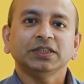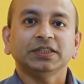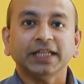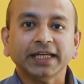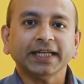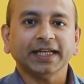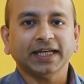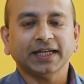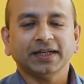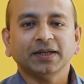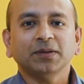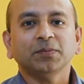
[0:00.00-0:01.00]
Take
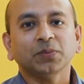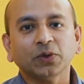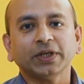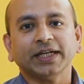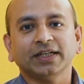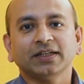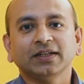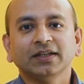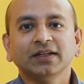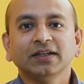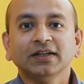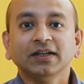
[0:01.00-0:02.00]
care, protect,
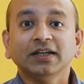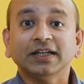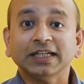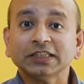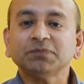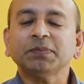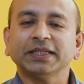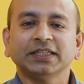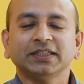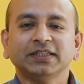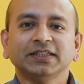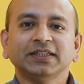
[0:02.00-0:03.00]

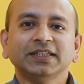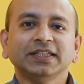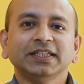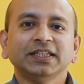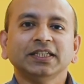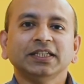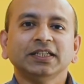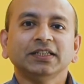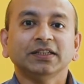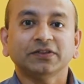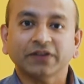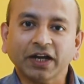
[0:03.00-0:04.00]
respect
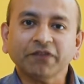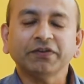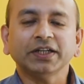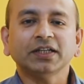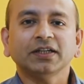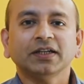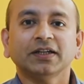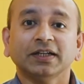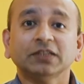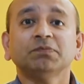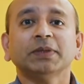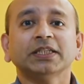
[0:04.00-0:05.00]
the traffic,
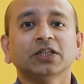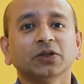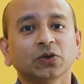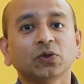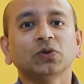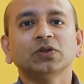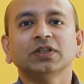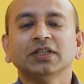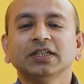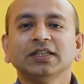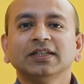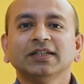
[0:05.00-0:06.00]
respect the road,
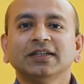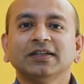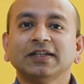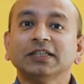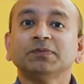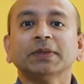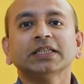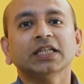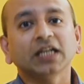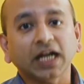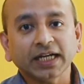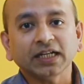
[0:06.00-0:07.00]
respect the
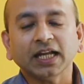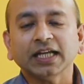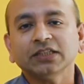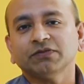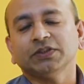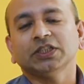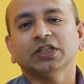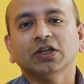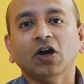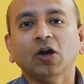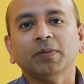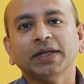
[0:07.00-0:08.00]
guidelines which the
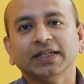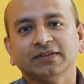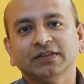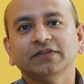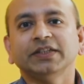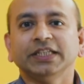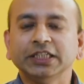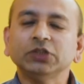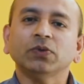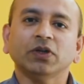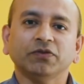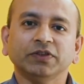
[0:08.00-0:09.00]
government has given
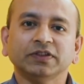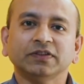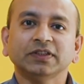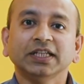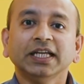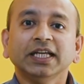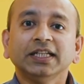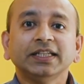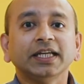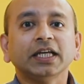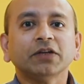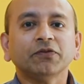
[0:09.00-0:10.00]
each one of us.
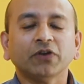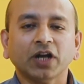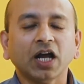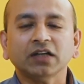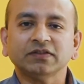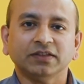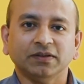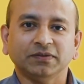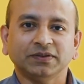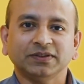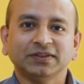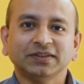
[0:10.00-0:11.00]
They are for
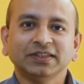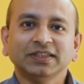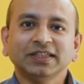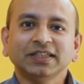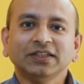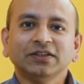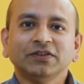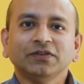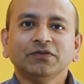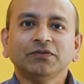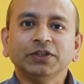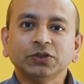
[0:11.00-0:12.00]
ourselves.
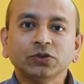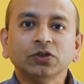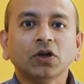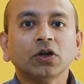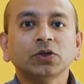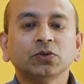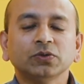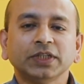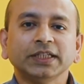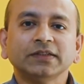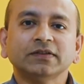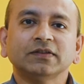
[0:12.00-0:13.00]
We should not do
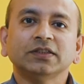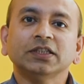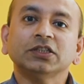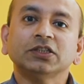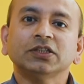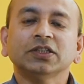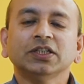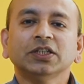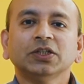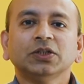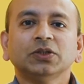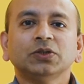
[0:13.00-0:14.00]
things just
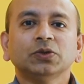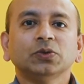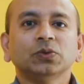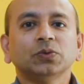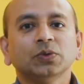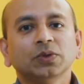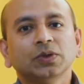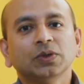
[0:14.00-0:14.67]
to